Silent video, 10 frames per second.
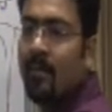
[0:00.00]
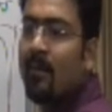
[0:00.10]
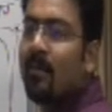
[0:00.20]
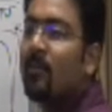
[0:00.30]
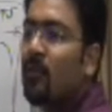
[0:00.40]

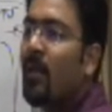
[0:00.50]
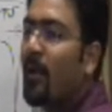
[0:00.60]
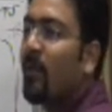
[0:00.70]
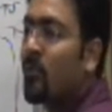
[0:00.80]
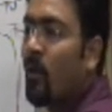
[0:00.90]
so that you can
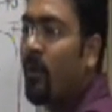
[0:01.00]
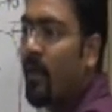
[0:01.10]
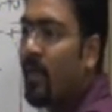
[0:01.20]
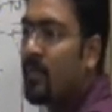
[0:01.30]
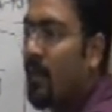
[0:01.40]
solve it
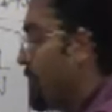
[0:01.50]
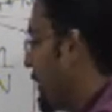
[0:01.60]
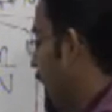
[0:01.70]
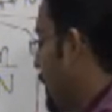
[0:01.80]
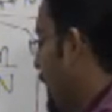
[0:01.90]
easily.
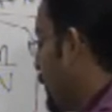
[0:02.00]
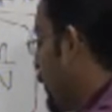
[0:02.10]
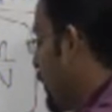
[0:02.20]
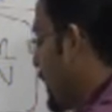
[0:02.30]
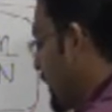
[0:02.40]
But if you
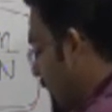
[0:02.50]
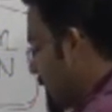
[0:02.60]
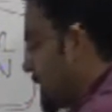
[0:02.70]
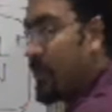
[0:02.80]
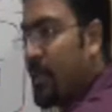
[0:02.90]
consider
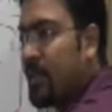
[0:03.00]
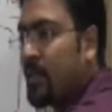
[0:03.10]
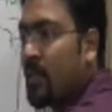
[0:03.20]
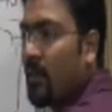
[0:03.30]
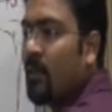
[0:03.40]
this
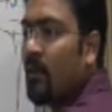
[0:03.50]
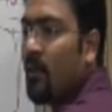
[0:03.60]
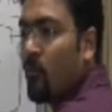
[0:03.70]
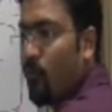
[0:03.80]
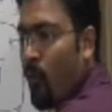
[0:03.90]

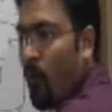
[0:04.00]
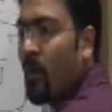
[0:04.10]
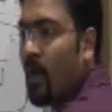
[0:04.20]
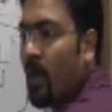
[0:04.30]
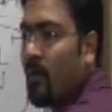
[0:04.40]
formula
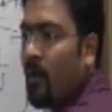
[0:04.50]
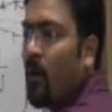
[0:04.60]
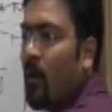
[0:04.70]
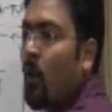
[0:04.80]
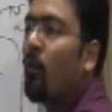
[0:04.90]

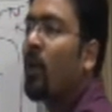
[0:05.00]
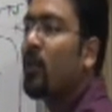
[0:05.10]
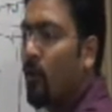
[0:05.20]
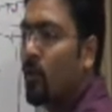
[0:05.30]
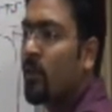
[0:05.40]
for a
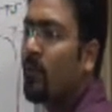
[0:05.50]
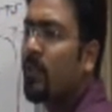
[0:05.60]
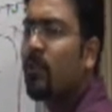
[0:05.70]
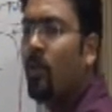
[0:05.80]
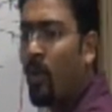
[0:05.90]
solution which is
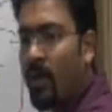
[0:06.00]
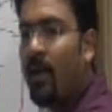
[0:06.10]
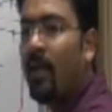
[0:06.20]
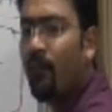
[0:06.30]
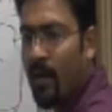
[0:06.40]
not really
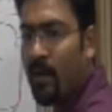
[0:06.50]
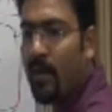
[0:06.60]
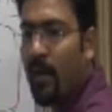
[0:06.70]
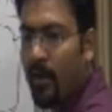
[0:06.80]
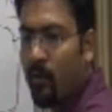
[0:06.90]
infinitely
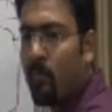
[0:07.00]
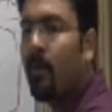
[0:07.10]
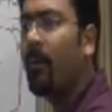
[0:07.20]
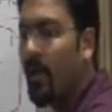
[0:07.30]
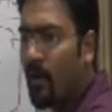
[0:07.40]
dilute, maybe
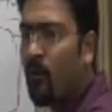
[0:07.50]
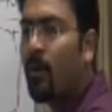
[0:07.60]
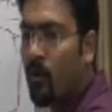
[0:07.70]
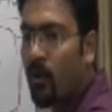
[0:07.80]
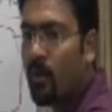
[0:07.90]
dilute but not
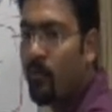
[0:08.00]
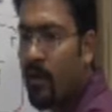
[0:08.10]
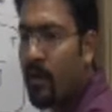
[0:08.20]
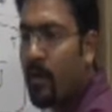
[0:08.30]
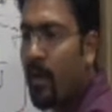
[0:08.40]
infinitely
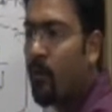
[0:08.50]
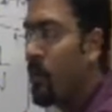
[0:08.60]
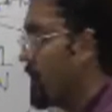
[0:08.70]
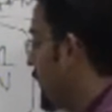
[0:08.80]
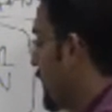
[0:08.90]
dilute,
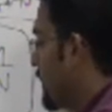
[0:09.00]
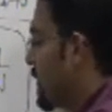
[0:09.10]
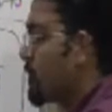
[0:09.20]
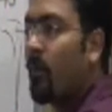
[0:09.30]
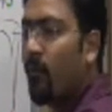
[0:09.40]
this
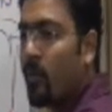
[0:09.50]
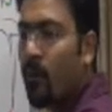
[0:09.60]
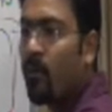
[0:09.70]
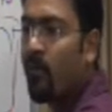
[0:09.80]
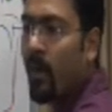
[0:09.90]
formula will not be
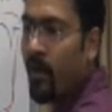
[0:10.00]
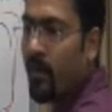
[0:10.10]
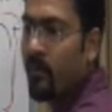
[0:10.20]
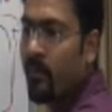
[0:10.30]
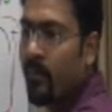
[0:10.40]
valid.
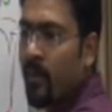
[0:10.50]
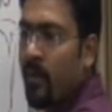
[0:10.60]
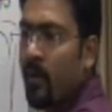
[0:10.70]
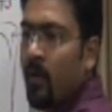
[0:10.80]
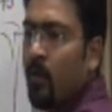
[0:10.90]

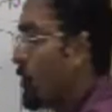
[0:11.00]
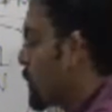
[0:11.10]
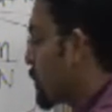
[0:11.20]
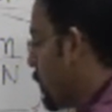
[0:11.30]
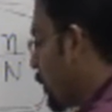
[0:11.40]
So you
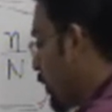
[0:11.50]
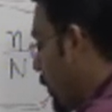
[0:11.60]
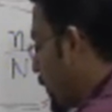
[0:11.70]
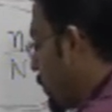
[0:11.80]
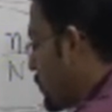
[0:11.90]
should not
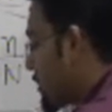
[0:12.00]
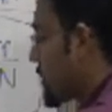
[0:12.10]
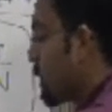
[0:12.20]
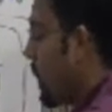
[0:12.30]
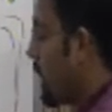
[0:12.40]
use this
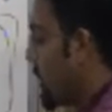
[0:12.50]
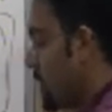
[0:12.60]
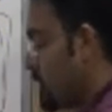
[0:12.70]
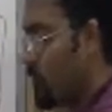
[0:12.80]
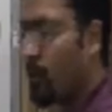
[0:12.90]
formula
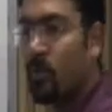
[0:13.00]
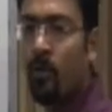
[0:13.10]
for solving